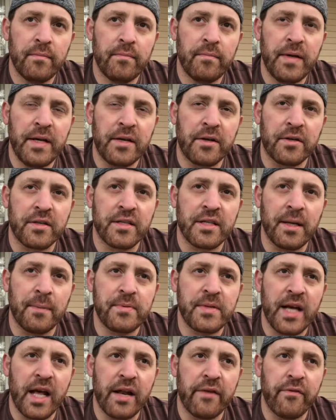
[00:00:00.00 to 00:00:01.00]
Peter
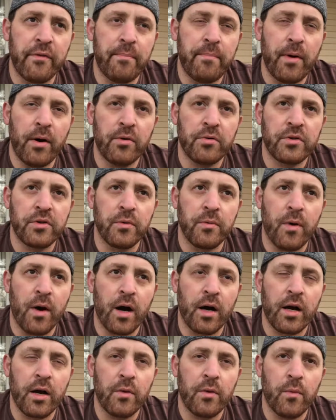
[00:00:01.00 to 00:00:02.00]
steps out of a boat to
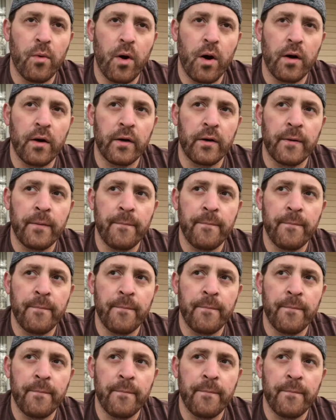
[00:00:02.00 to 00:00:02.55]
walk on water.